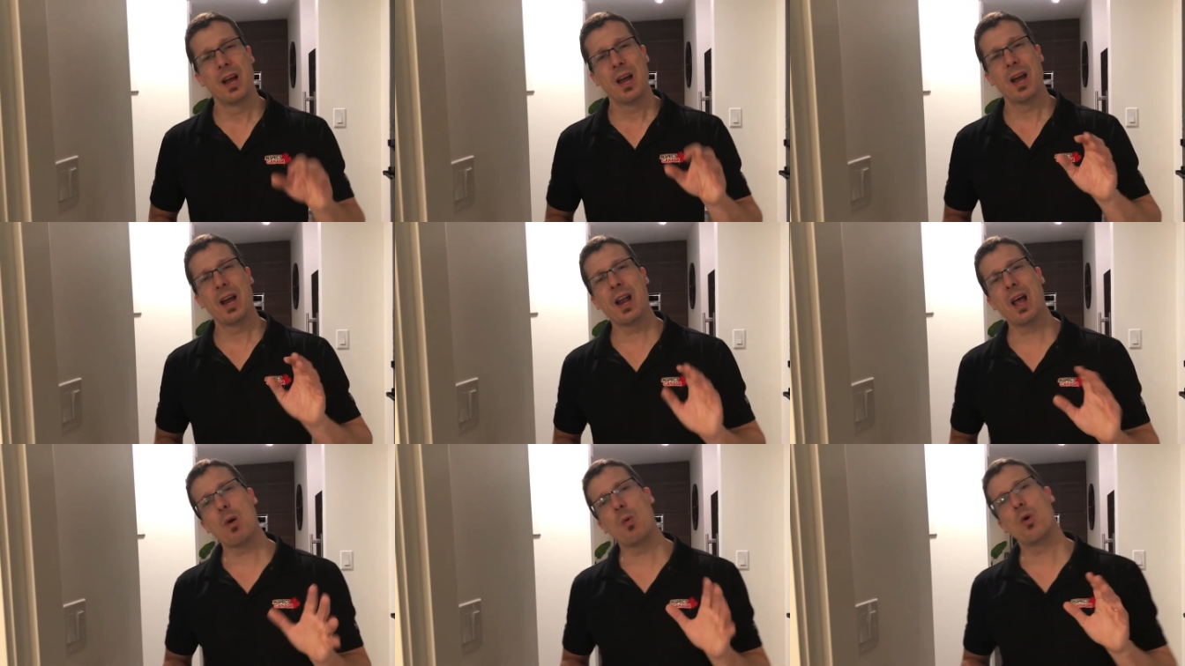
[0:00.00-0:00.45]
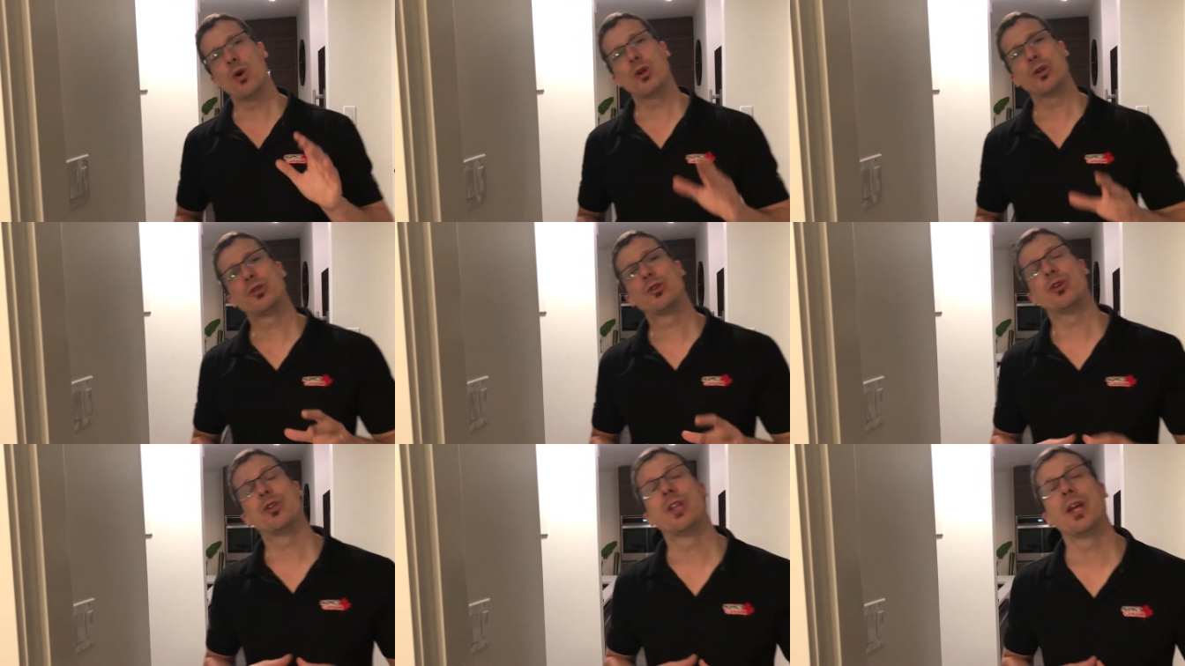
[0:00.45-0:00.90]
and I
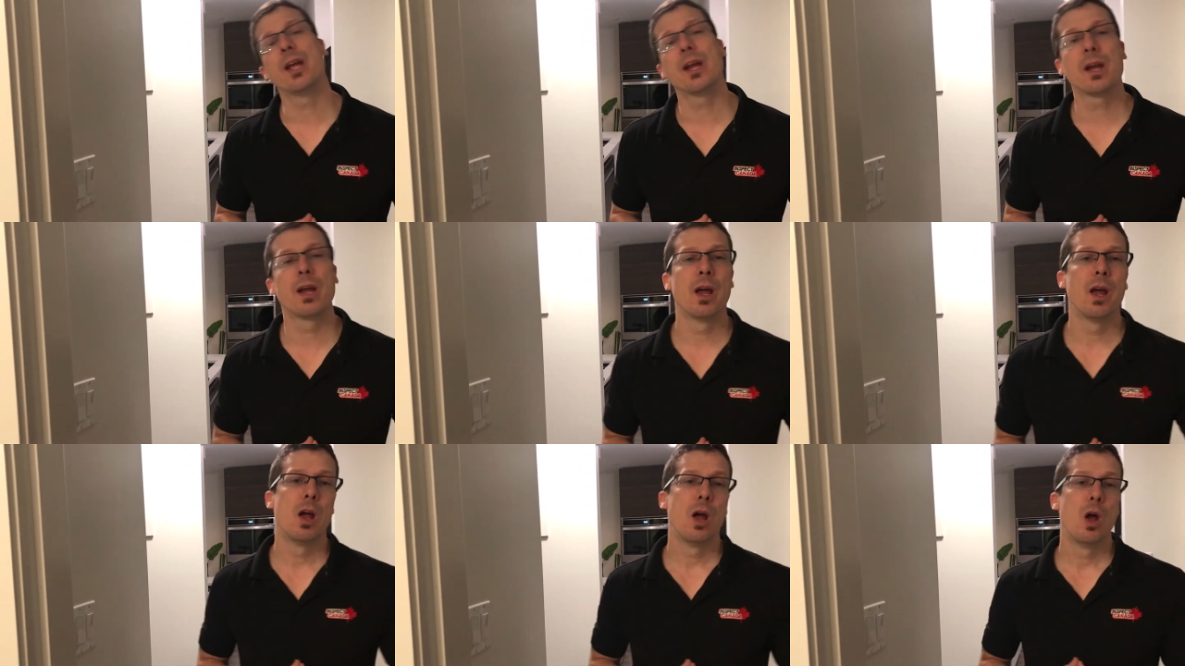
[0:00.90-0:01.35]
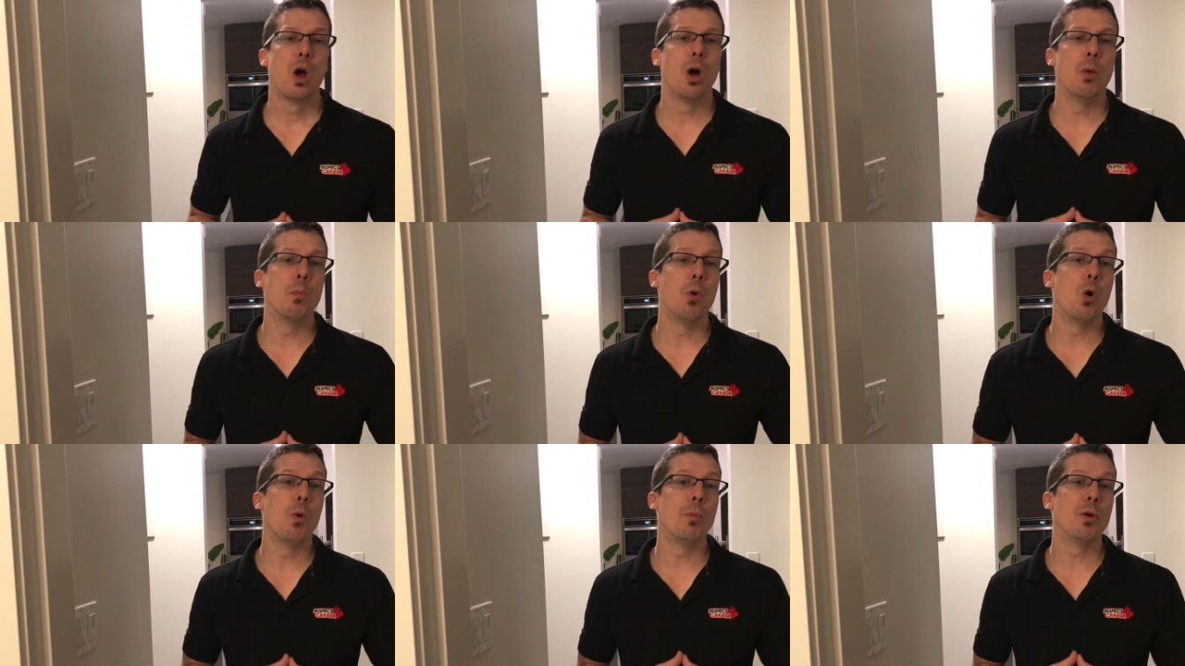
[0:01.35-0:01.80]
wanted to take a
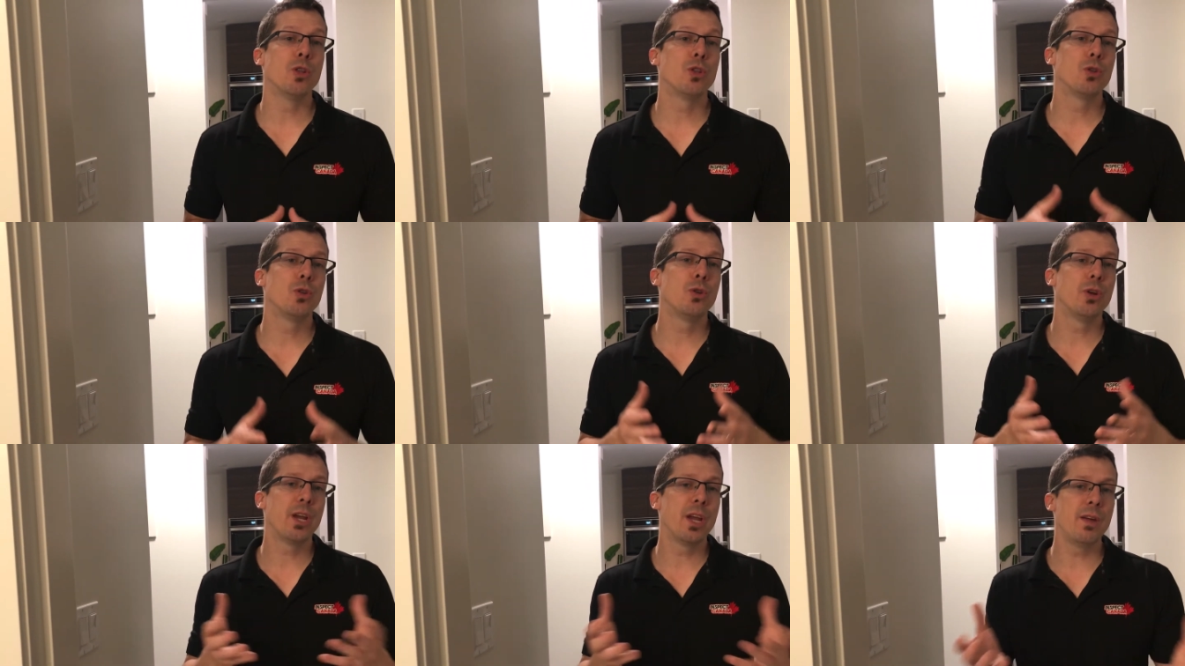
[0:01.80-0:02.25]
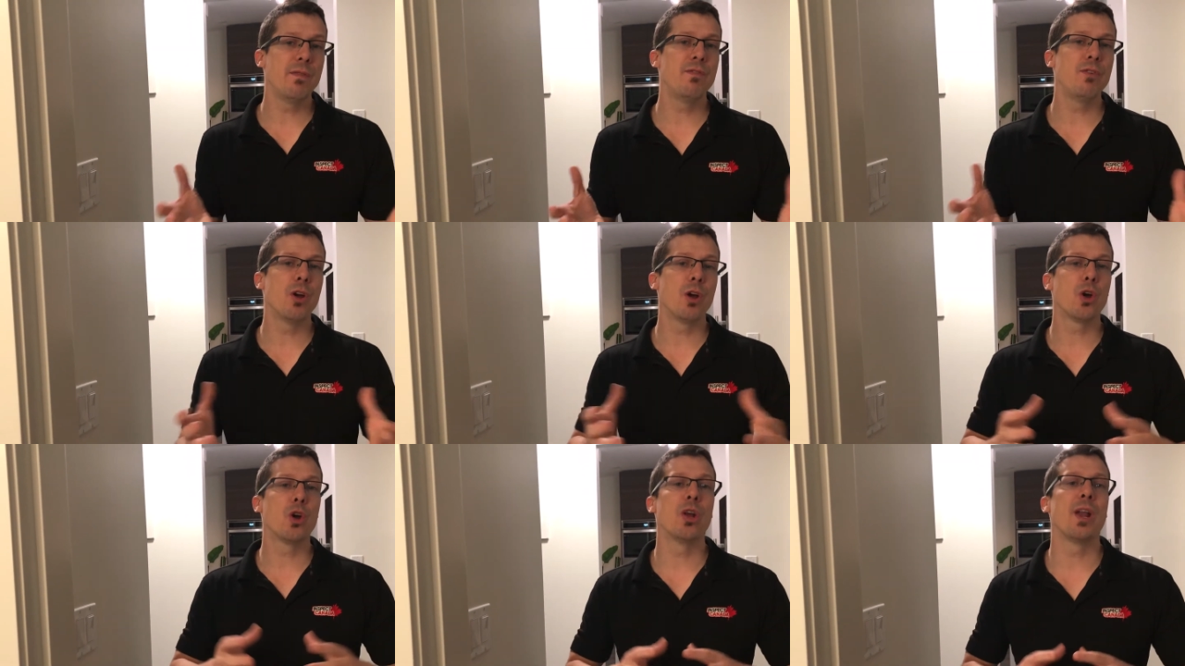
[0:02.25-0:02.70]
moment to give
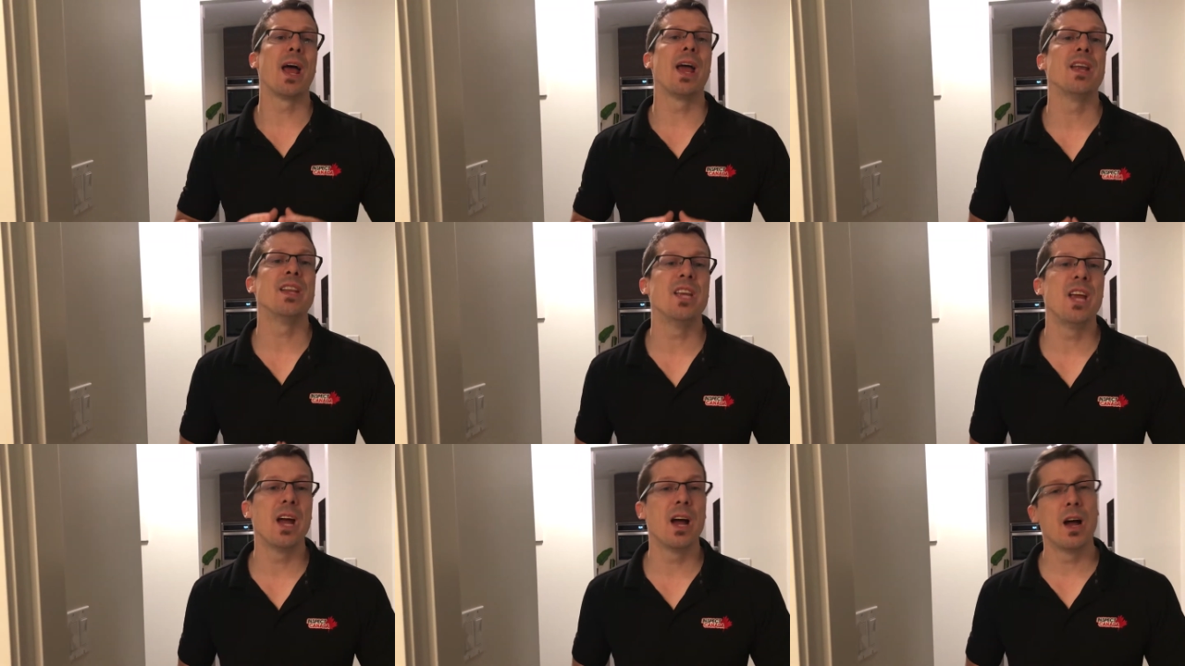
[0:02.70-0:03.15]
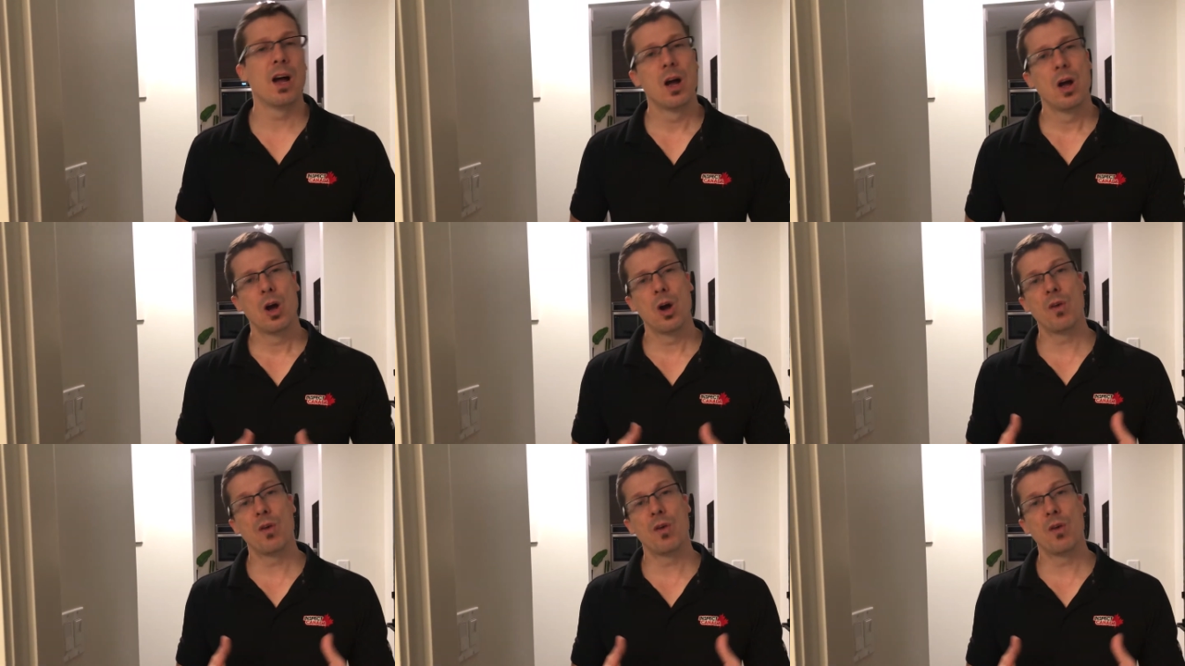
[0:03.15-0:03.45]
you a good idea